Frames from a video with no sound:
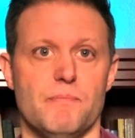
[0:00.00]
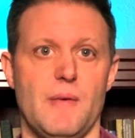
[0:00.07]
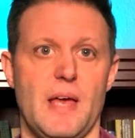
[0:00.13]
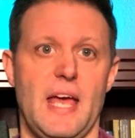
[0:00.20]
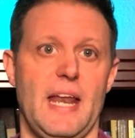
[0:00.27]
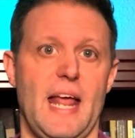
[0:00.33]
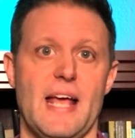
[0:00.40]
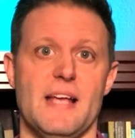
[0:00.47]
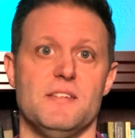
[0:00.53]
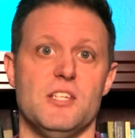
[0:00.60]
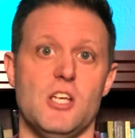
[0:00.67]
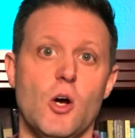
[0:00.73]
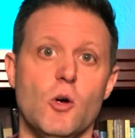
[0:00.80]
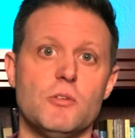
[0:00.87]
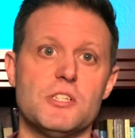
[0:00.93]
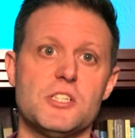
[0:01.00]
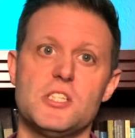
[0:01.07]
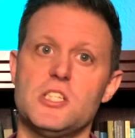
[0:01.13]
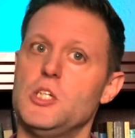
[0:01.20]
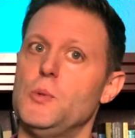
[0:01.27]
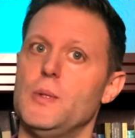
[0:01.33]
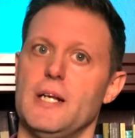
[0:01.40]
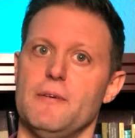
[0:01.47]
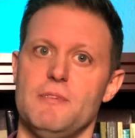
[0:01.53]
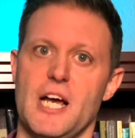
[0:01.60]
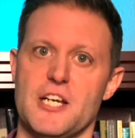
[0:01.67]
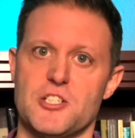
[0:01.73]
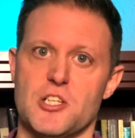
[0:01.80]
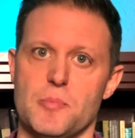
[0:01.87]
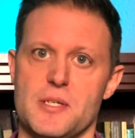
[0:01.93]
And as the oldest, he would have
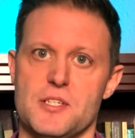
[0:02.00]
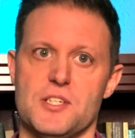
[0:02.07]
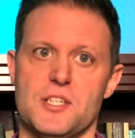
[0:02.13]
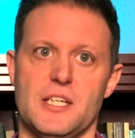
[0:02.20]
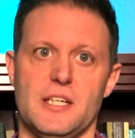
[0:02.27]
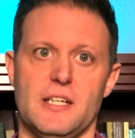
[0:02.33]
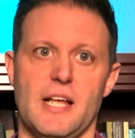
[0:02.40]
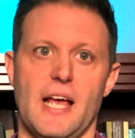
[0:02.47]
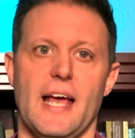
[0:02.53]
naturally been seen